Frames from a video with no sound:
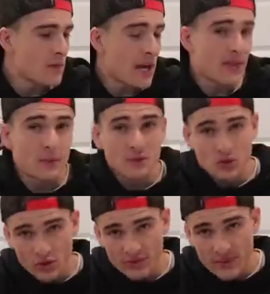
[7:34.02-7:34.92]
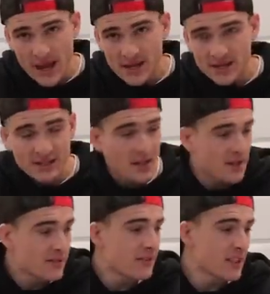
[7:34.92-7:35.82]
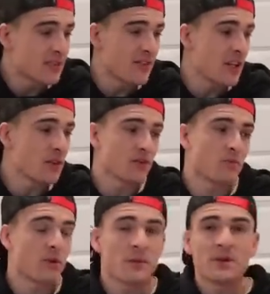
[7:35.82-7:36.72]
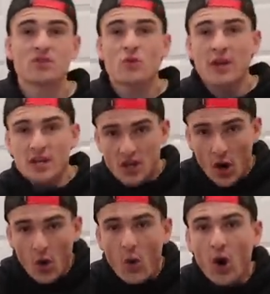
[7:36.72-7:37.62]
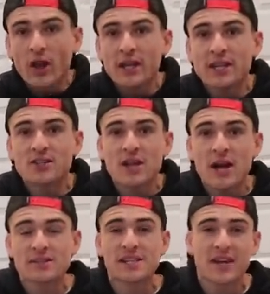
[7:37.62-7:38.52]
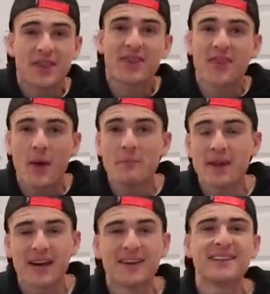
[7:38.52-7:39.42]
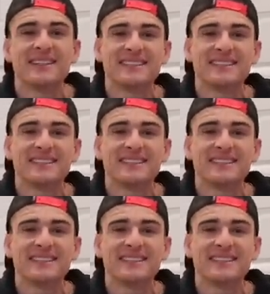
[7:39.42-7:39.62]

Got the majority of my editing done. This video is pretty much ready to go. All I need to do now is take a thumbnail.